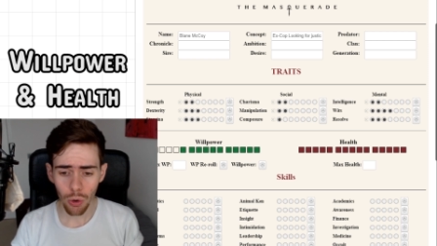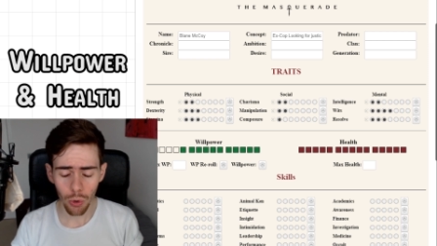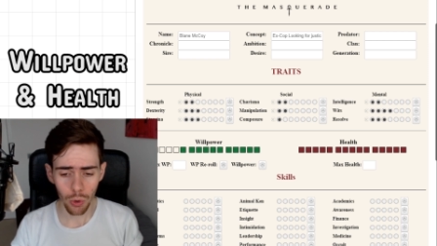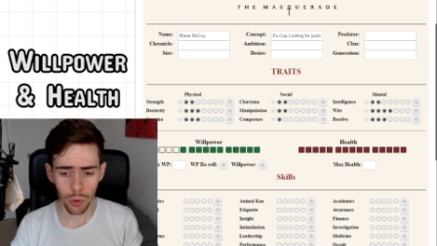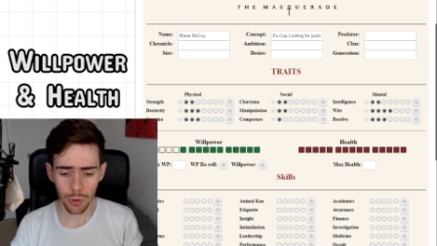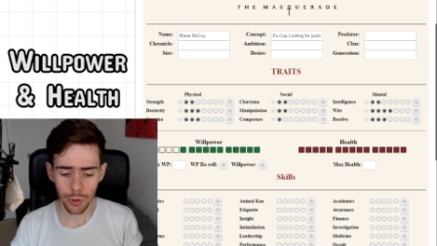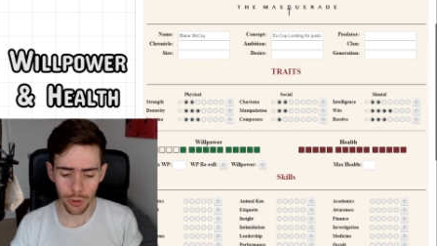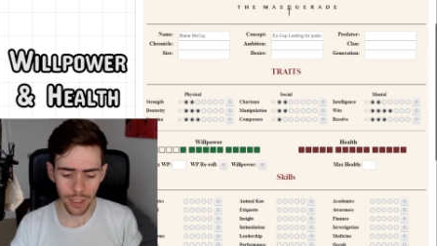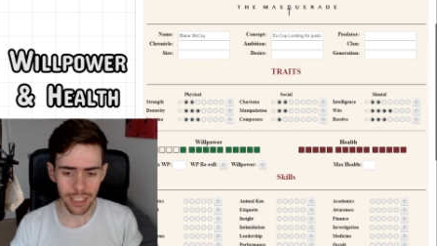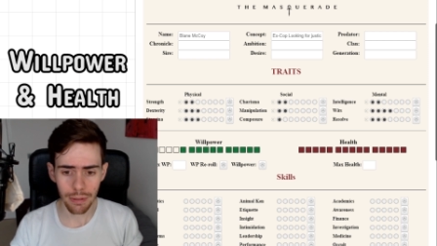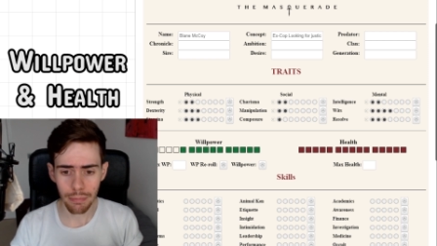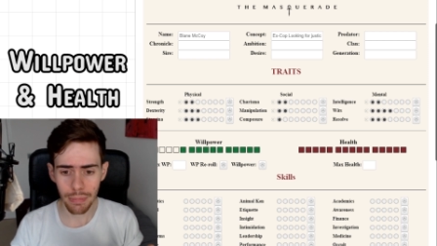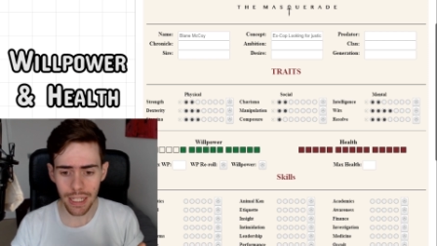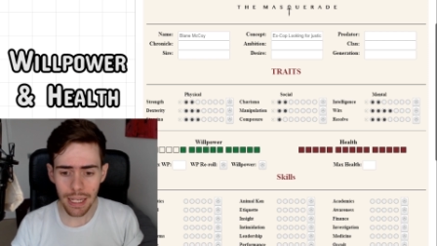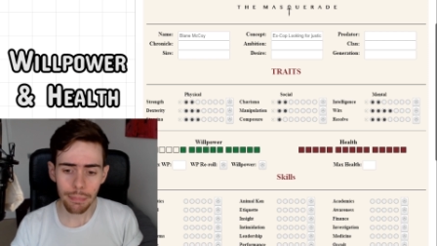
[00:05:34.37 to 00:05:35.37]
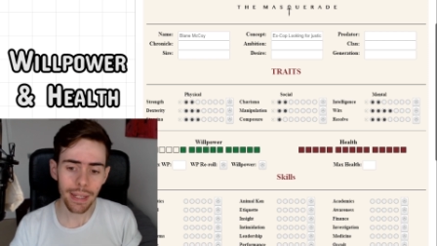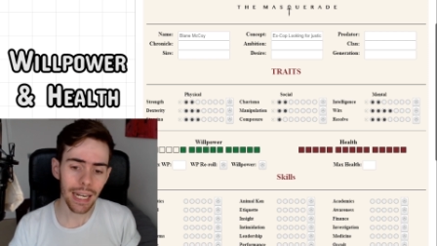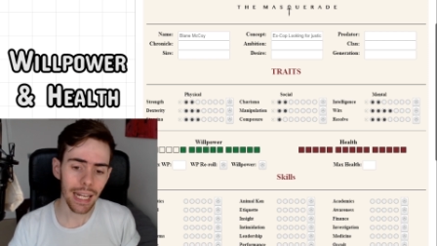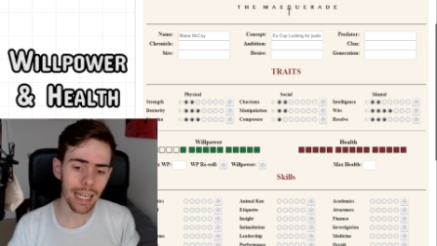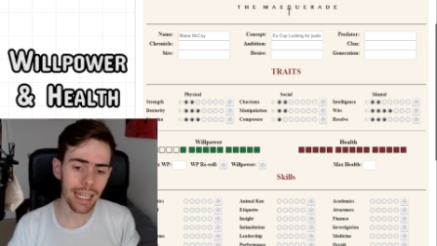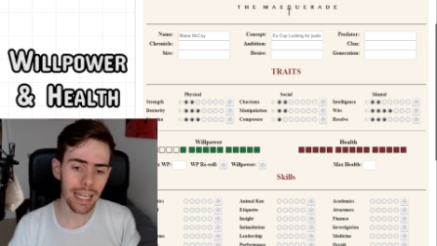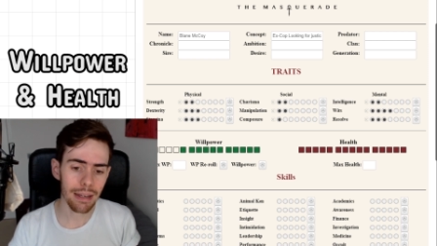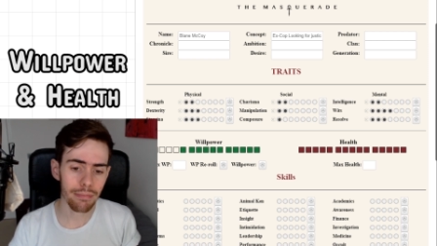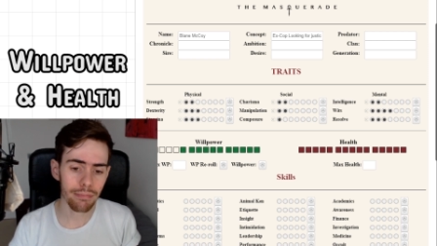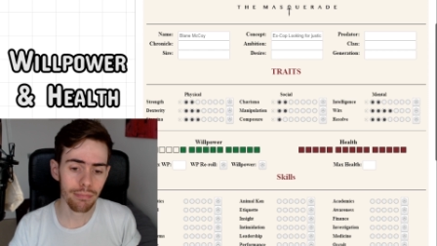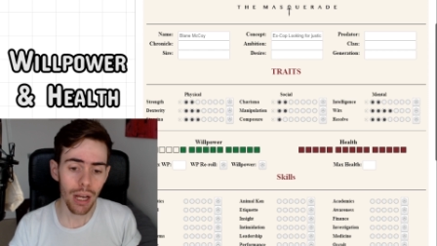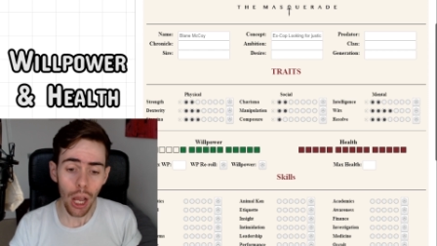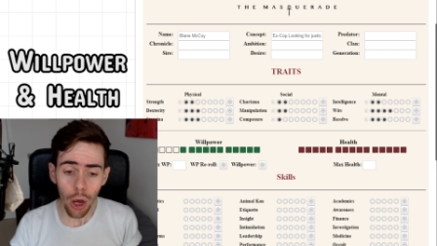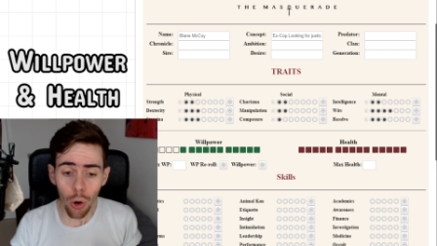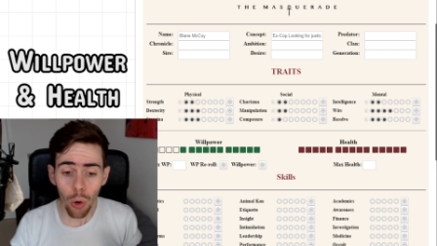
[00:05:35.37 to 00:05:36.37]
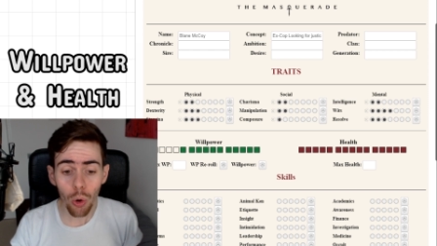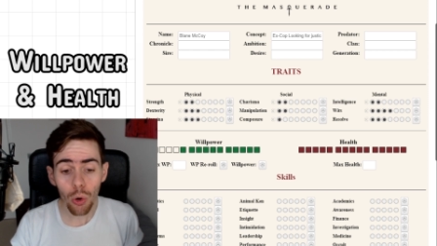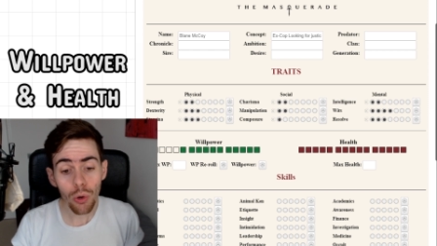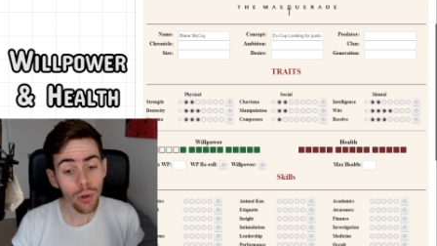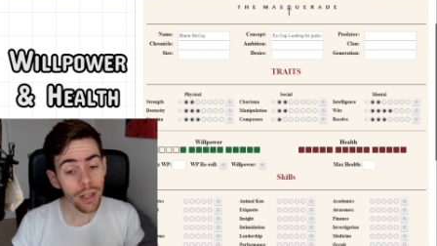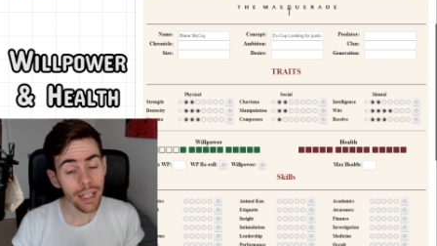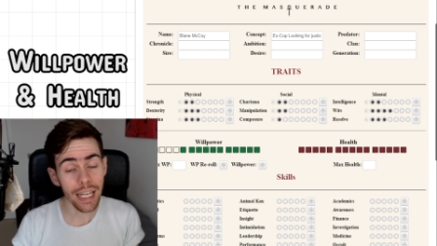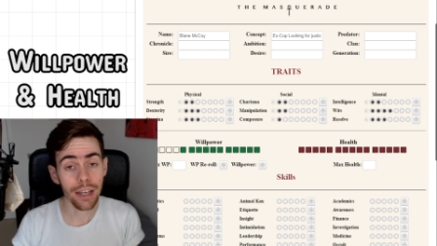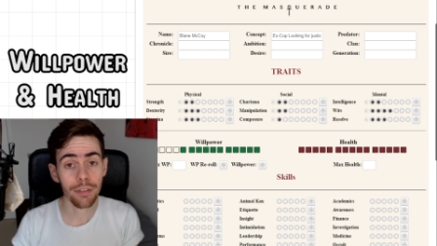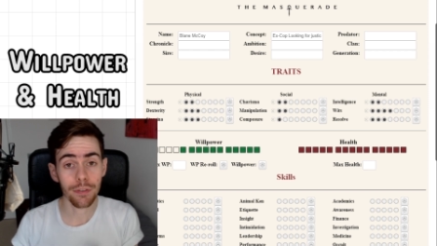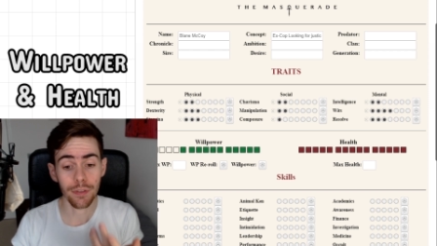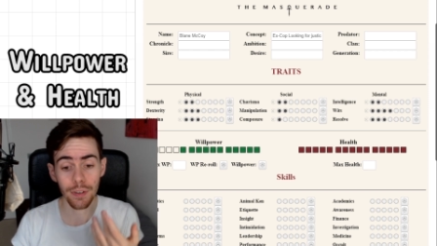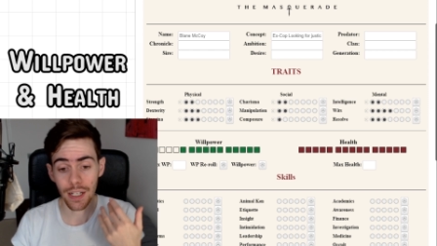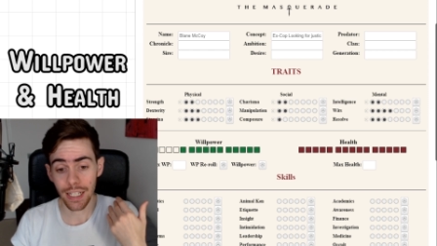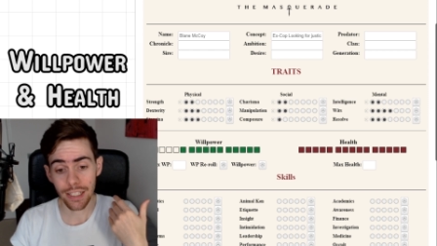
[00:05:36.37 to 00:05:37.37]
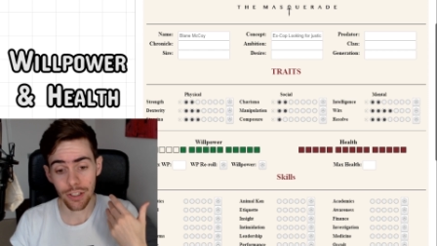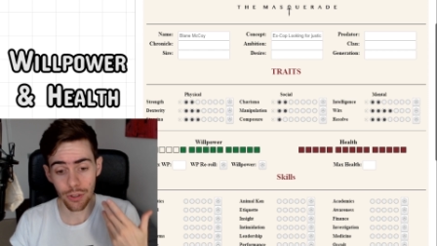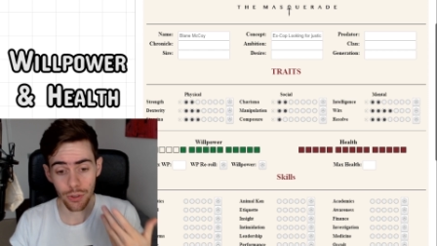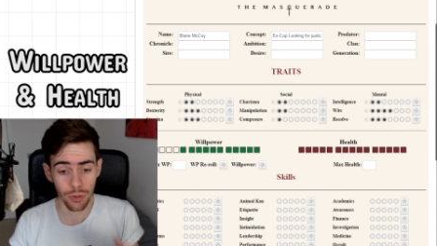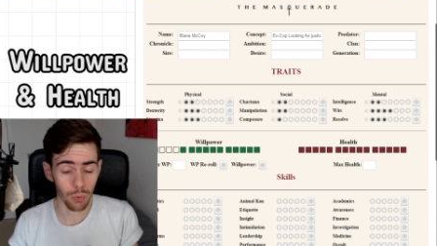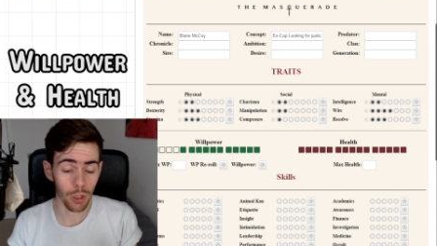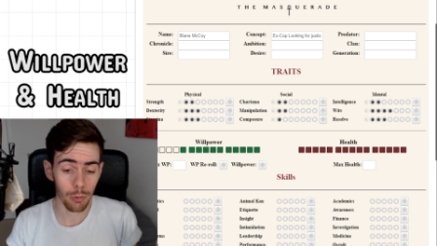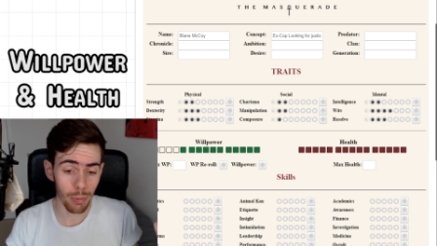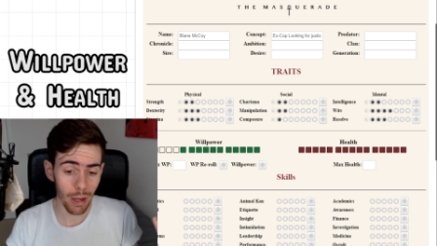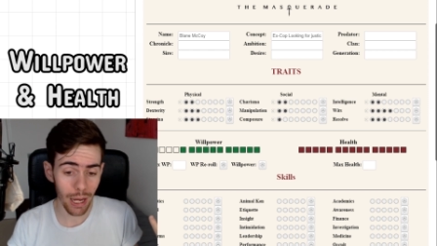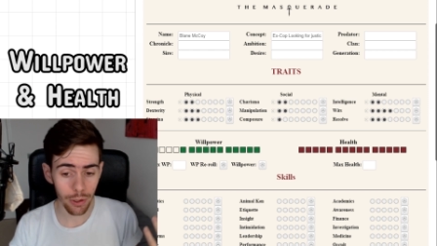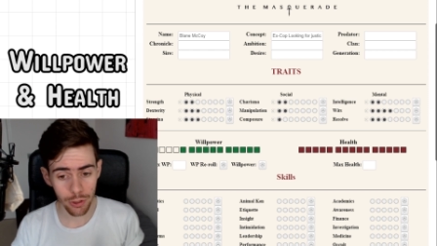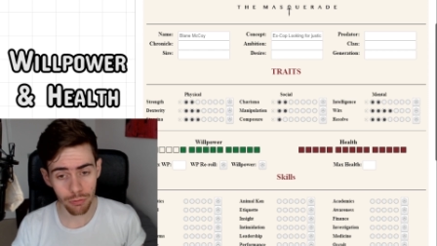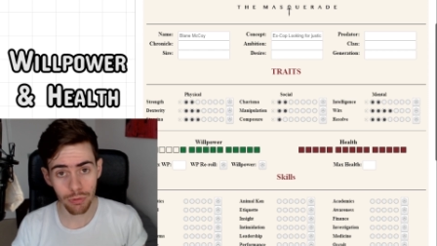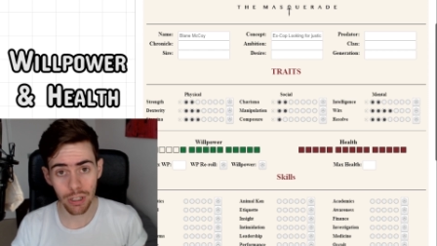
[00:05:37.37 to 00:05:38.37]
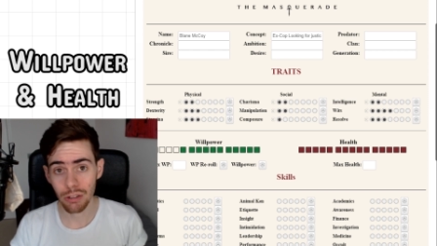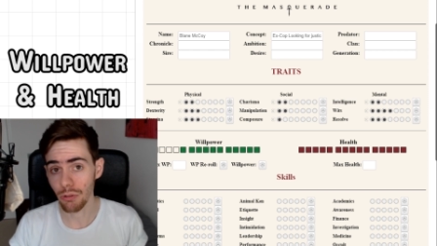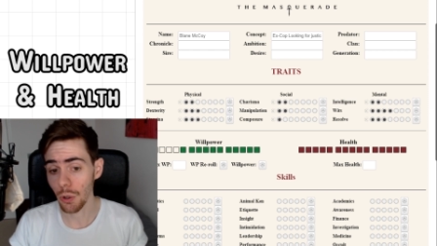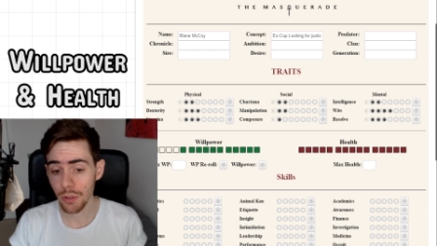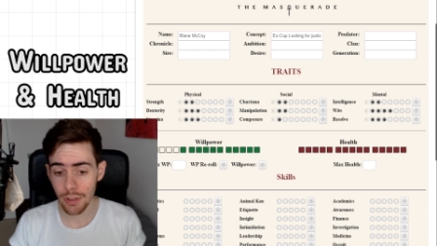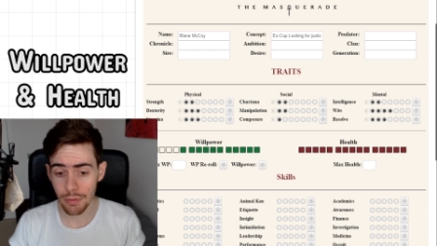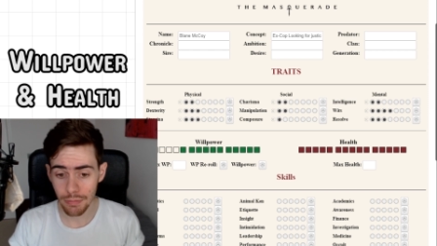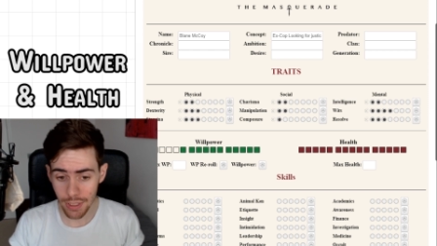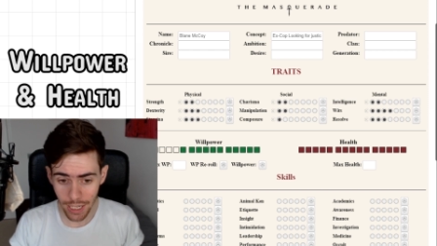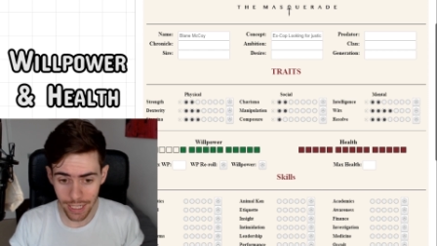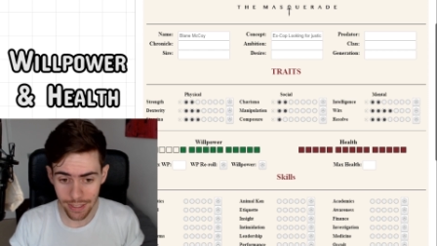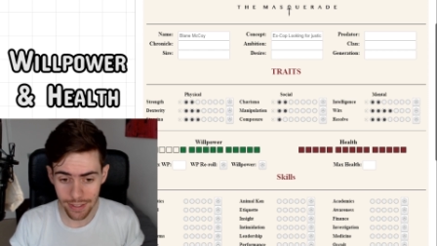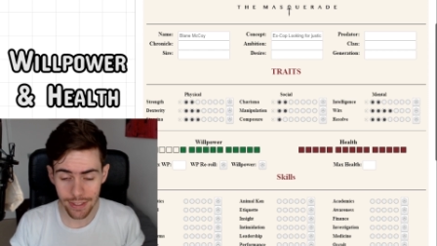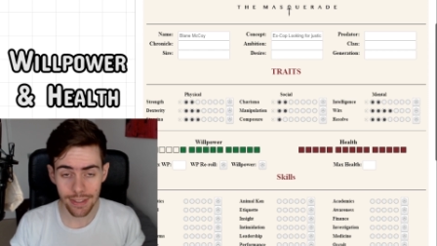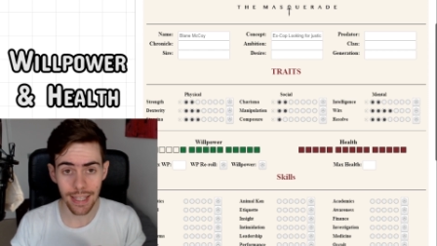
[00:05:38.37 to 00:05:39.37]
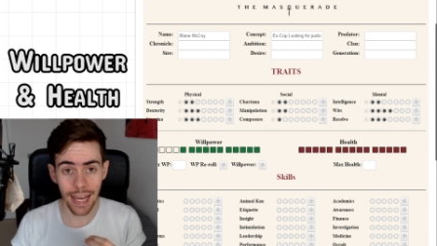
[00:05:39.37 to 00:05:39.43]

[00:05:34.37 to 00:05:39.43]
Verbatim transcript: or trying to manipulate him, or if I use willpower to re-roll some dice.